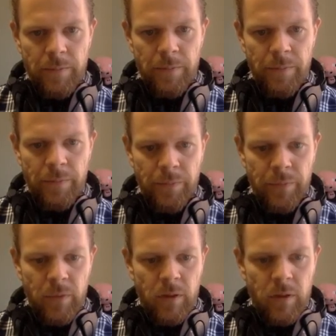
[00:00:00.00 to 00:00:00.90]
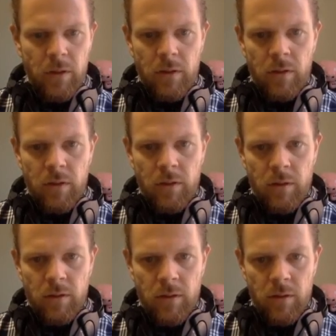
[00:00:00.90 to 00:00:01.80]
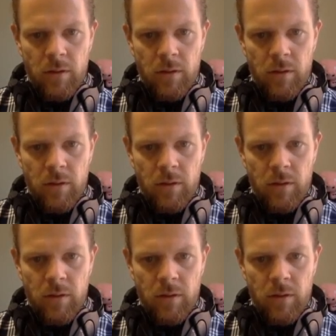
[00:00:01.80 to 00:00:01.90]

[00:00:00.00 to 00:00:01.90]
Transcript: No one is speaking in this clip.